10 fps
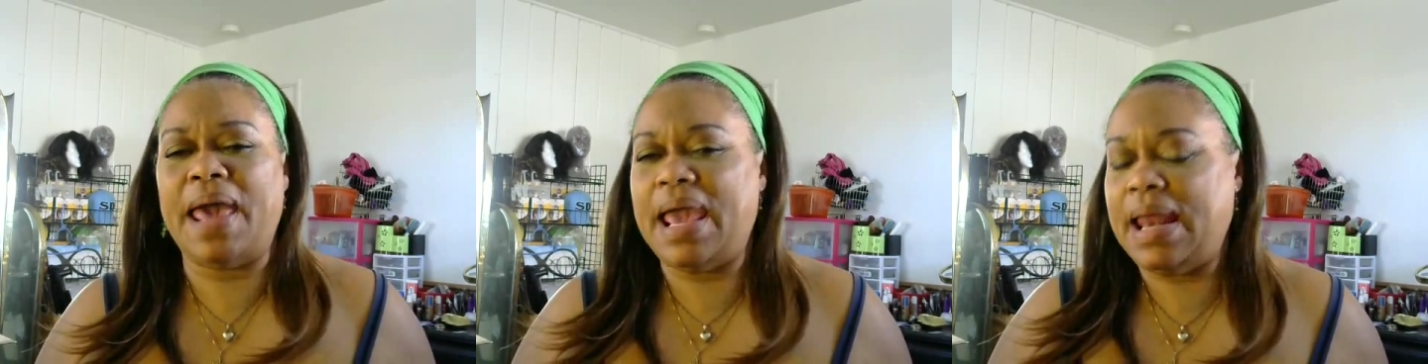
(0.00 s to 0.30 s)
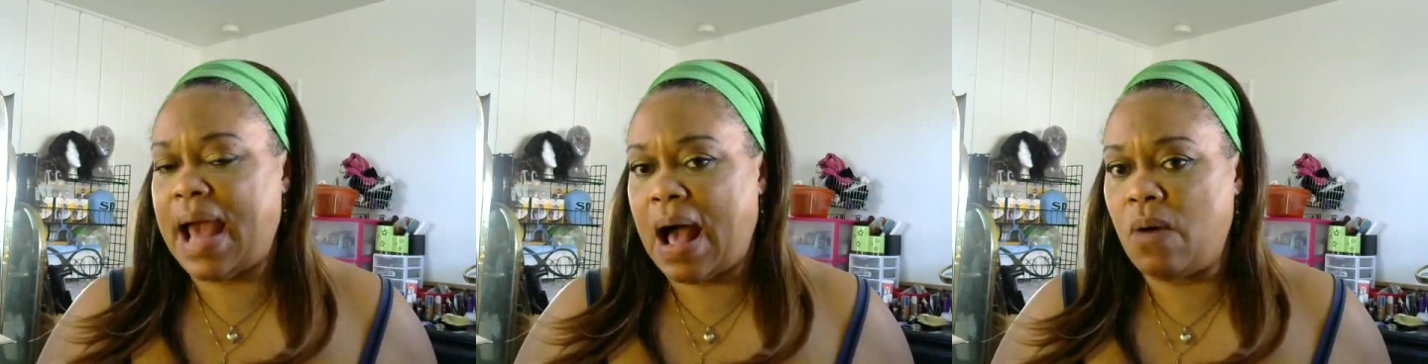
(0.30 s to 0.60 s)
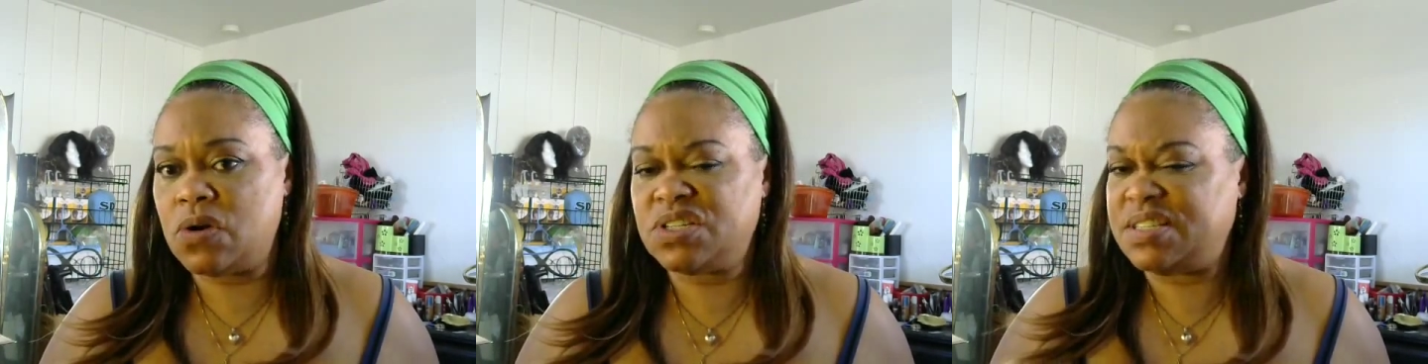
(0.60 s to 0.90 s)
eight
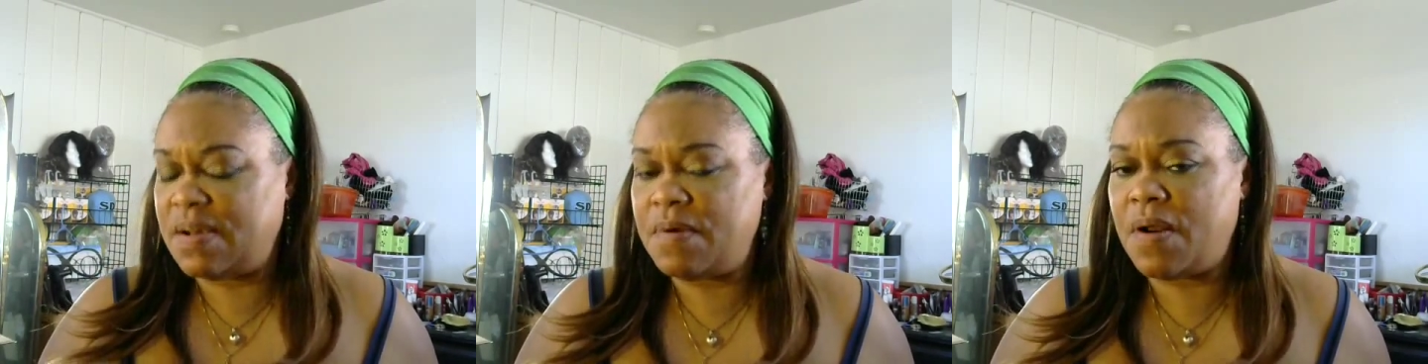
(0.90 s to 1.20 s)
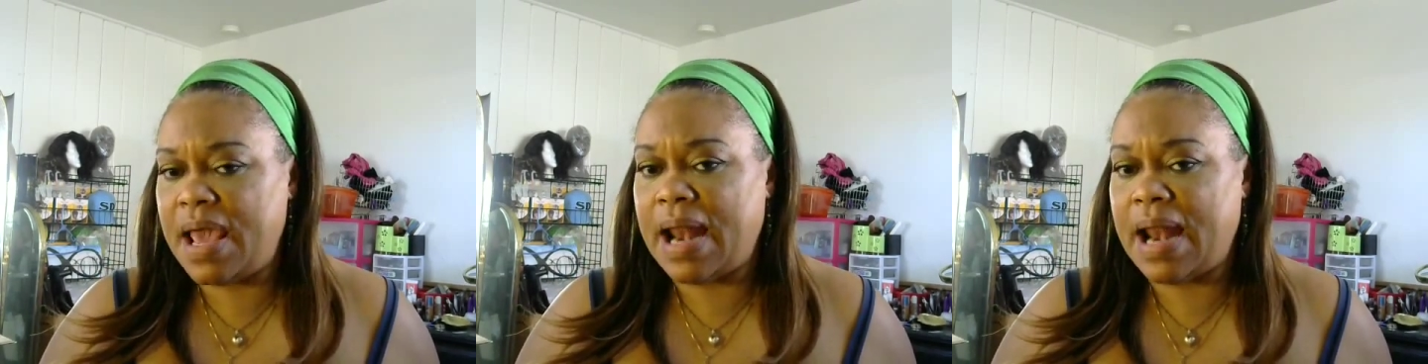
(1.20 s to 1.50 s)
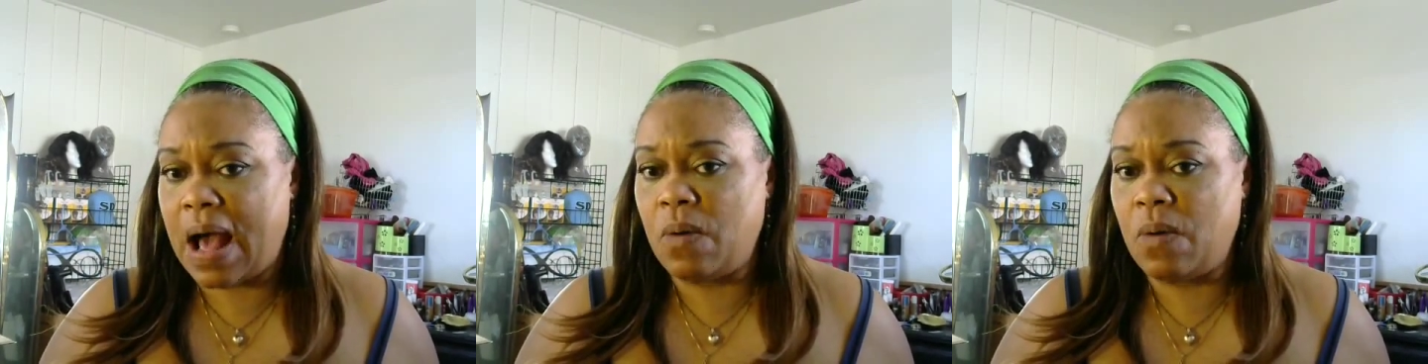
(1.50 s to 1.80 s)
hours, seven or eight
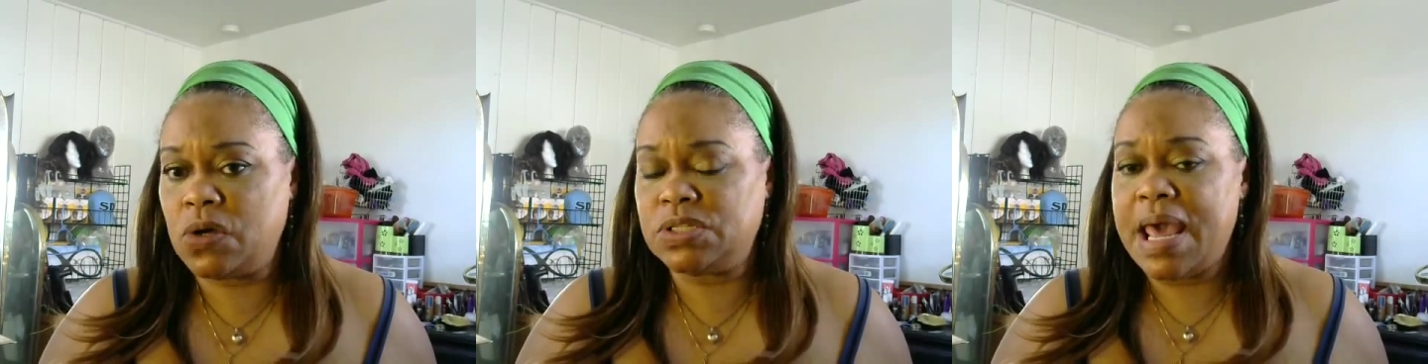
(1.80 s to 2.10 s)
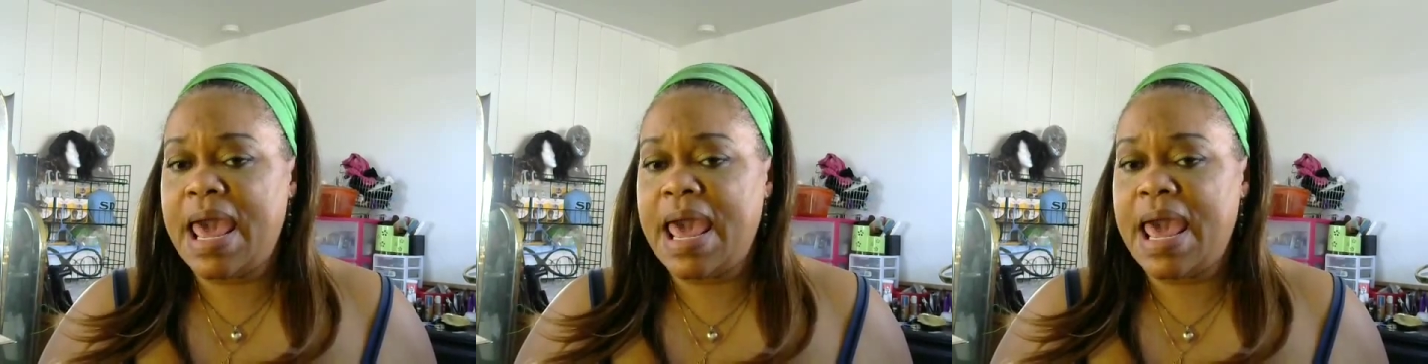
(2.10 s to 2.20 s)
hours,